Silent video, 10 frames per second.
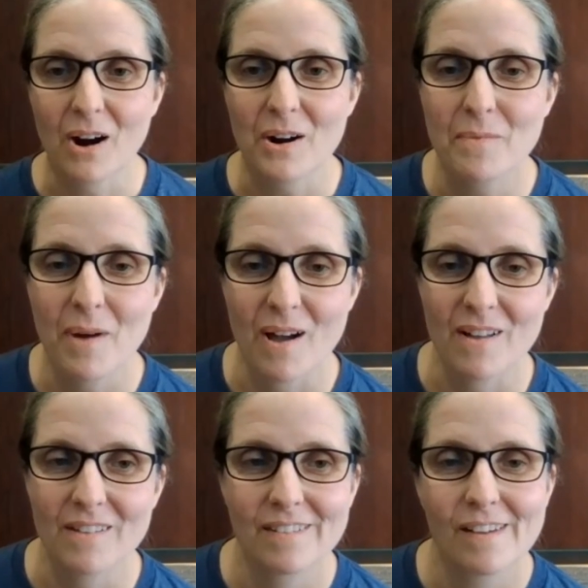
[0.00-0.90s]

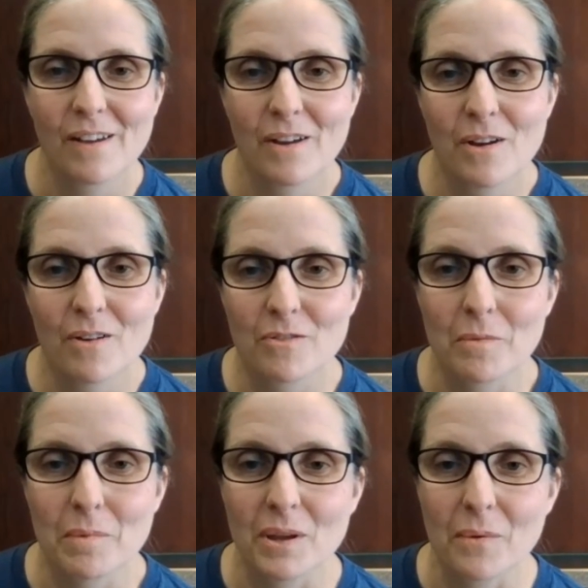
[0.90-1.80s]
Cardwell
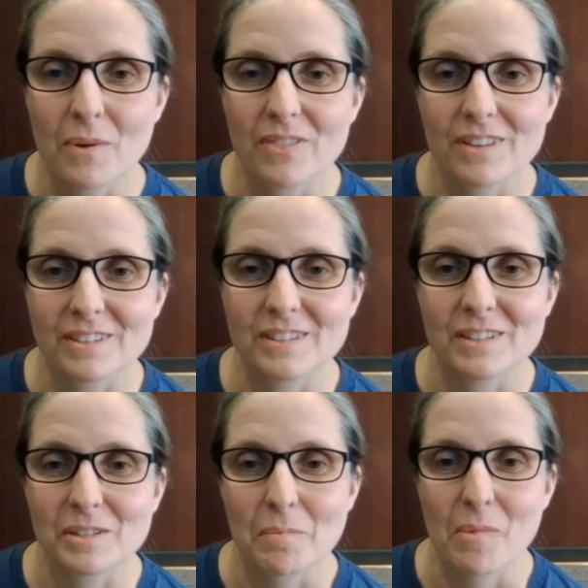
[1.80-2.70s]
for being with us
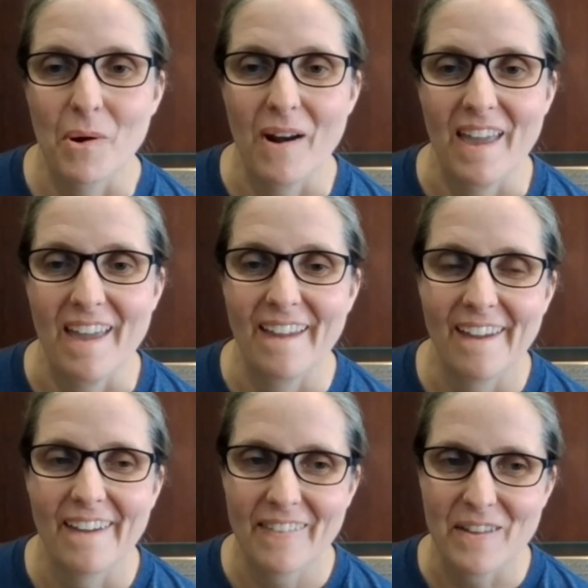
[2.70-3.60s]
this morning.
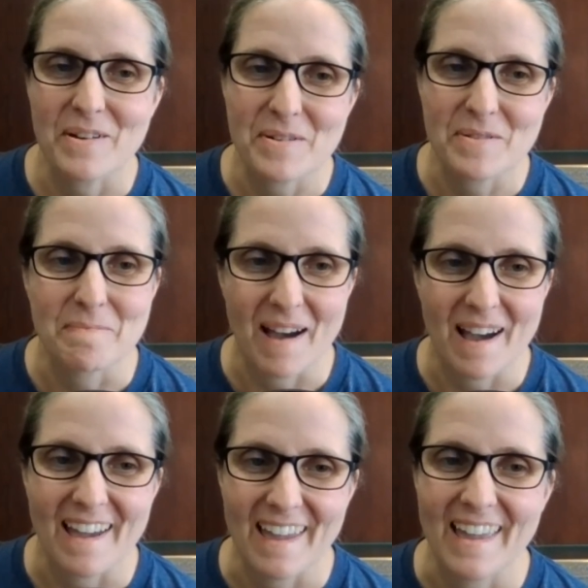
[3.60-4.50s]
Hello,
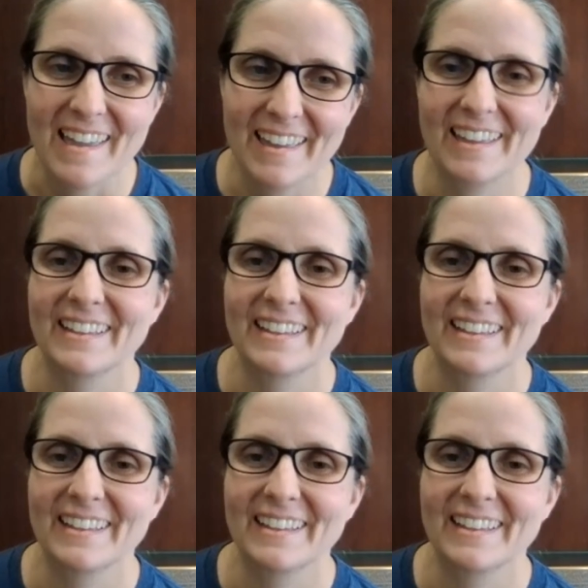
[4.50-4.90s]
Mike.